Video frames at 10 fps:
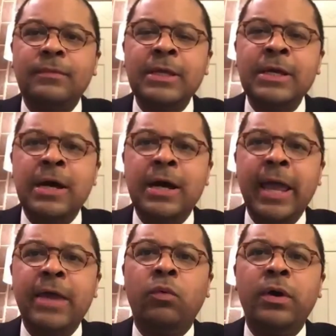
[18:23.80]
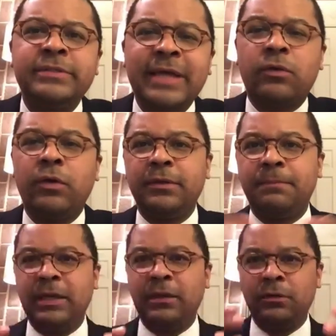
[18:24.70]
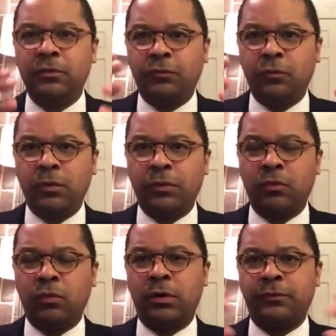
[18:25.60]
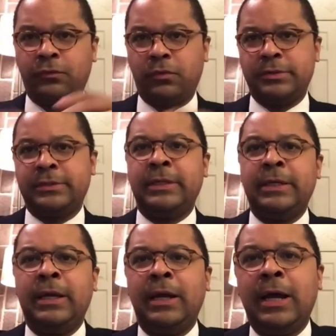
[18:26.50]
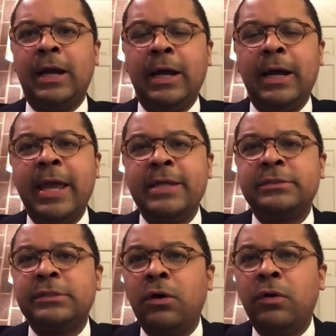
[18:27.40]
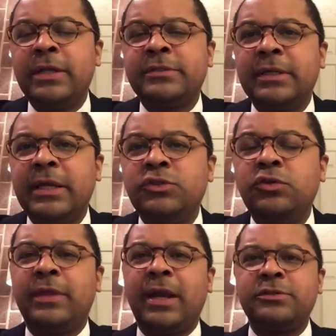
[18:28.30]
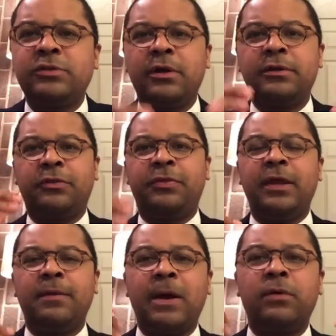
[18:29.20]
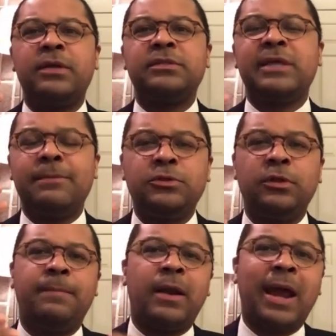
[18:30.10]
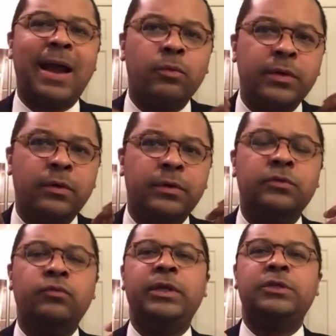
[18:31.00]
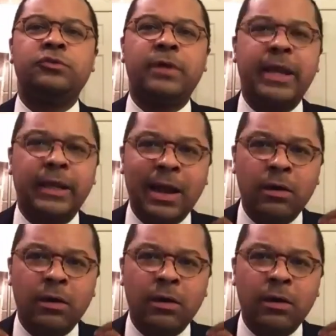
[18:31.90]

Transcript: And what is that going to mean for the workforce? And so it's an issue that I started to think about conceptually, about how are we going to retrain?